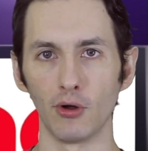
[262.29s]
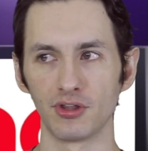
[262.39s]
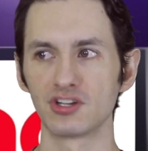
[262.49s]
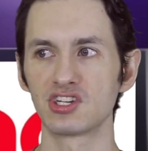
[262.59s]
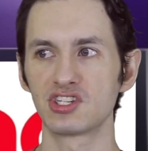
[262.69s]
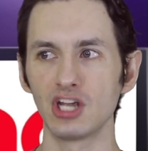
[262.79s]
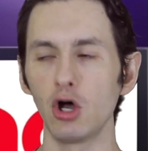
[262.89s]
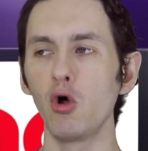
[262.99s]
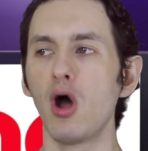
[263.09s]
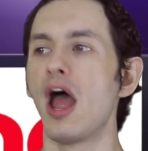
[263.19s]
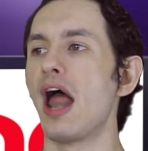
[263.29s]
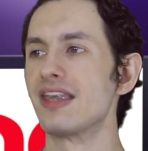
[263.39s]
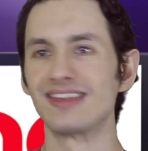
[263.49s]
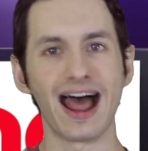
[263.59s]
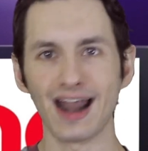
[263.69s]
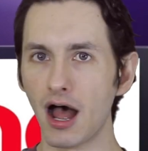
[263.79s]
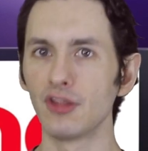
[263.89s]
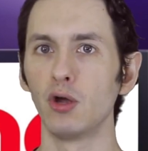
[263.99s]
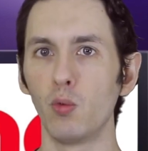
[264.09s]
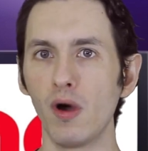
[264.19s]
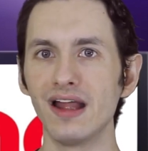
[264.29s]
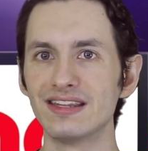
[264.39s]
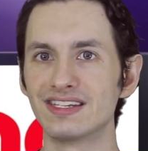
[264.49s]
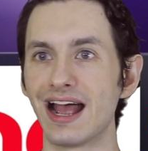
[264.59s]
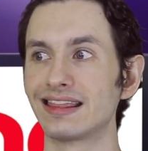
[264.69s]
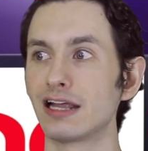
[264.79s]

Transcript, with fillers: They're still not out of the woods yet.